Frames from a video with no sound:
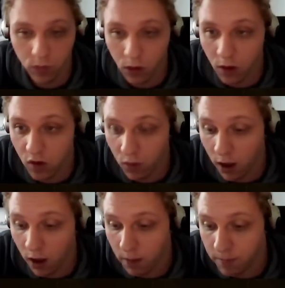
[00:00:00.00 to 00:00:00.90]
So
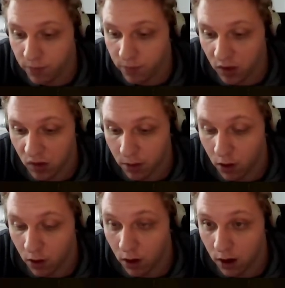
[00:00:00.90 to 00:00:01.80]
yeah, that's
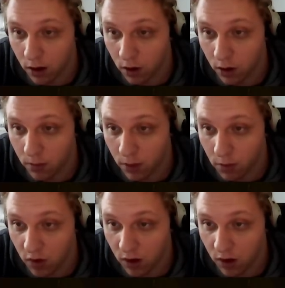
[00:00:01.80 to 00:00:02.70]
about it. I'm
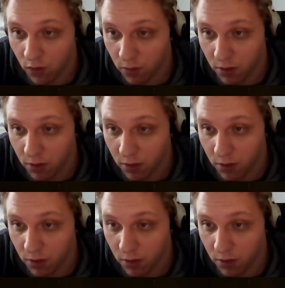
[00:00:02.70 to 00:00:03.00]
just gonna repeat